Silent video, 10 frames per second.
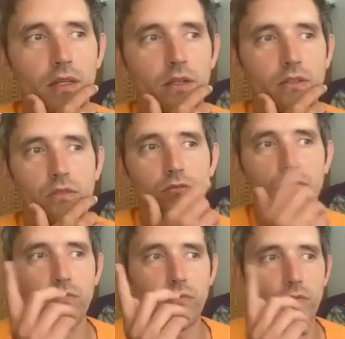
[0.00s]
There's just
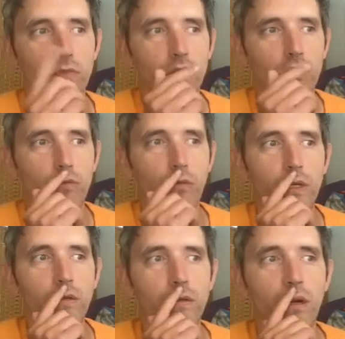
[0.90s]

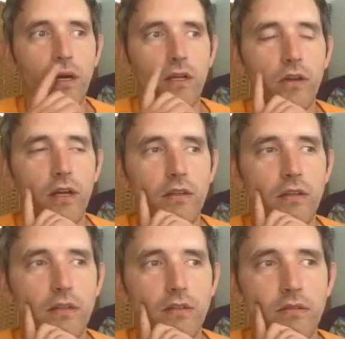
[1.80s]
one contract
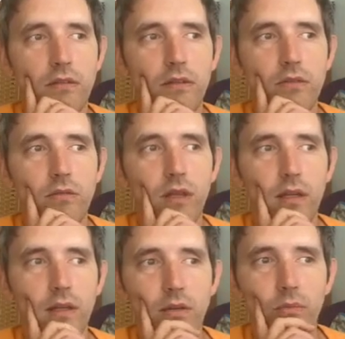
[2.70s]
that's
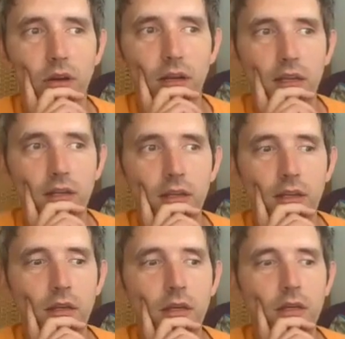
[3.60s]
related to
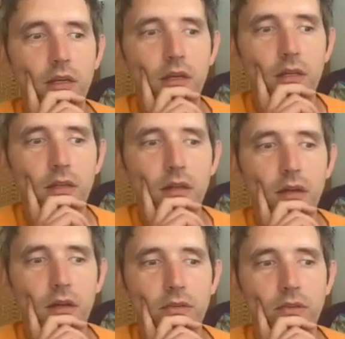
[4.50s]
BrightID that
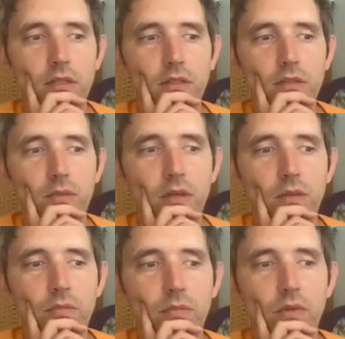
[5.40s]
also needs to
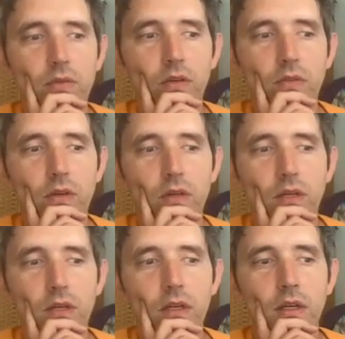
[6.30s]
be moved over.
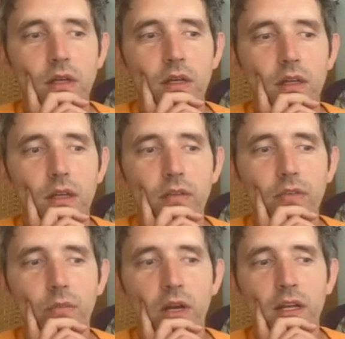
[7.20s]
And then
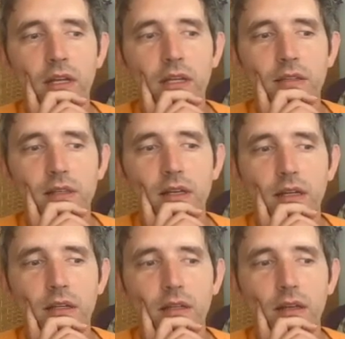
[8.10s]
from BrightID's
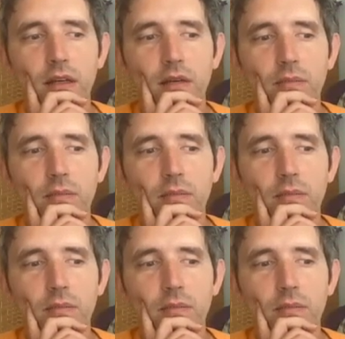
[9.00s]
side,